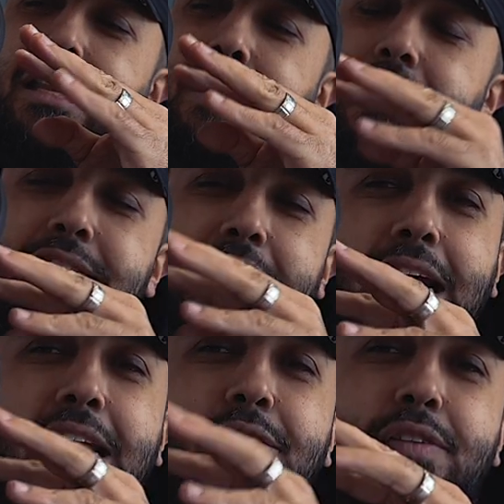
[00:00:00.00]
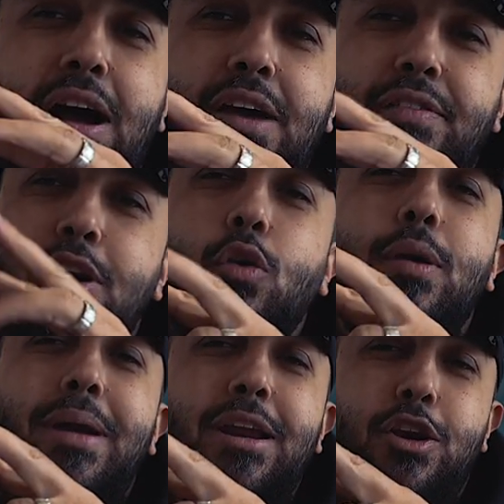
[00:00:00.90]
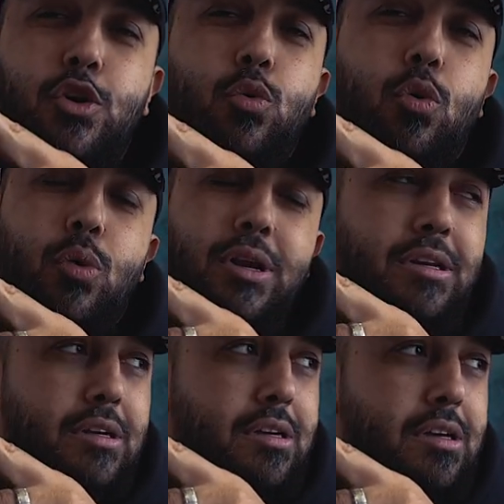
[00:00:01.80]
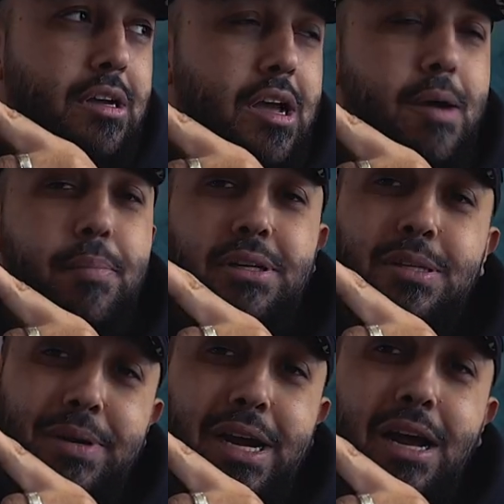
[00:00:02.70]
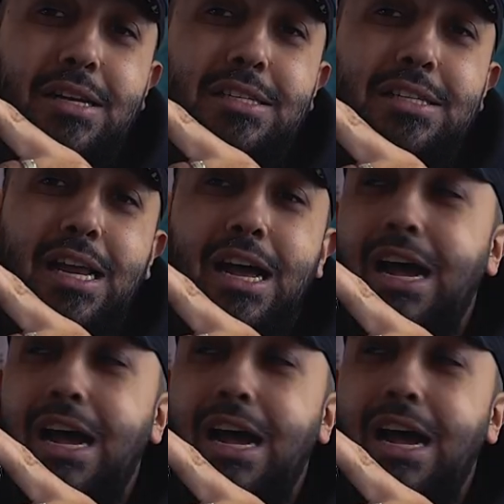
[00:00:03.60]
this 85, I know they made a newer one, but to be honest,